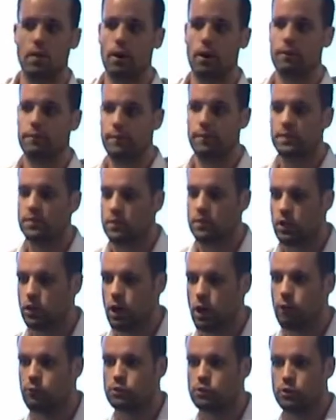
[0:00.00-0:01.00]
of fixing your
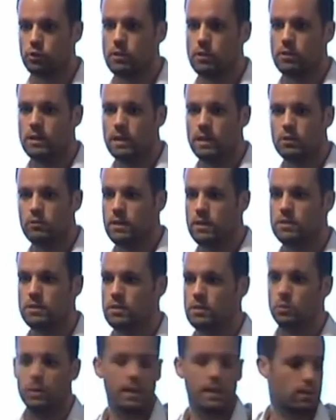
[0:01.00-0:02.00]
golf shoe to increase your
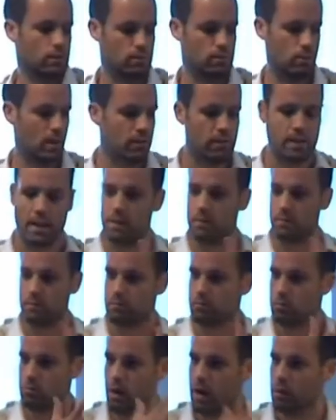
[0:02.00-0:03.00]
swing, whatever that
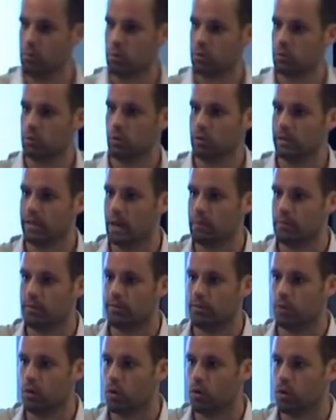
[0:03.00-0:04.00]
one was we were looking at
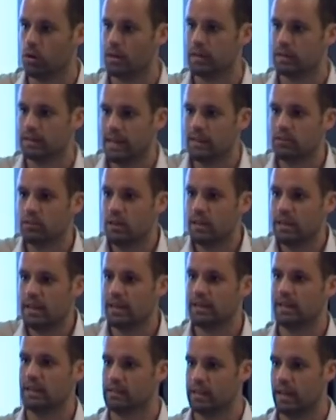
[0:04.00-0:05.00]
before. That's going to
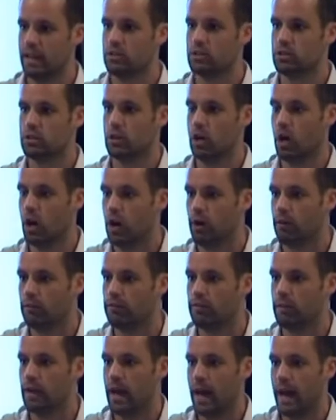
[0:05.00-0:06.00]
get the attention
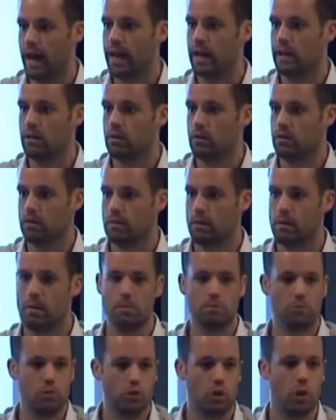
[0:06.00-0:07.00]
of a
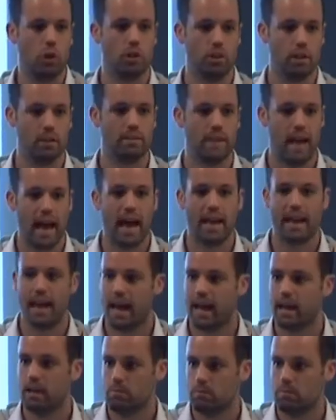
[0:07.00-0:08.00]
journalist at
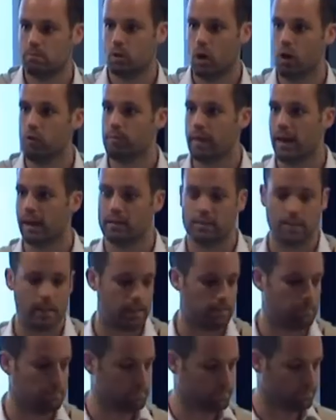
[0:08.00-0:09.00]
a golf
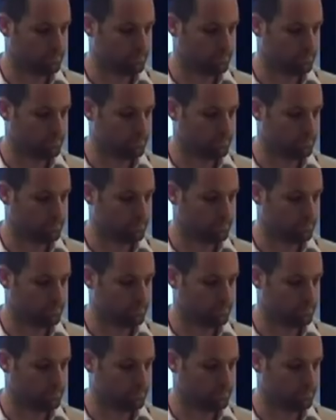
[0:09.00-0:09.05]
magazine.